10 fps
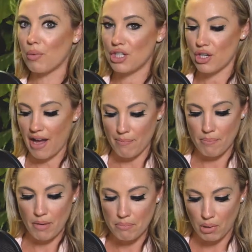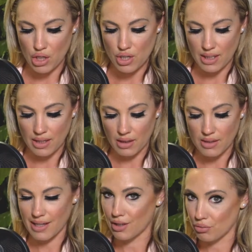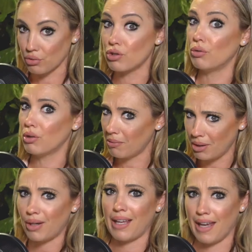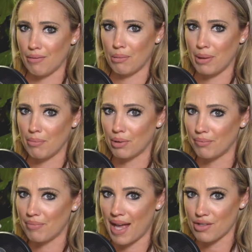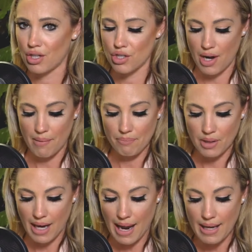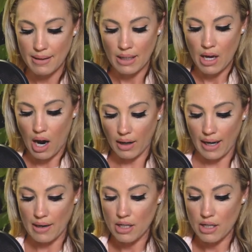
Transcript: we should have margin in our schedule to communicate with people. That's our job. Got it? All right.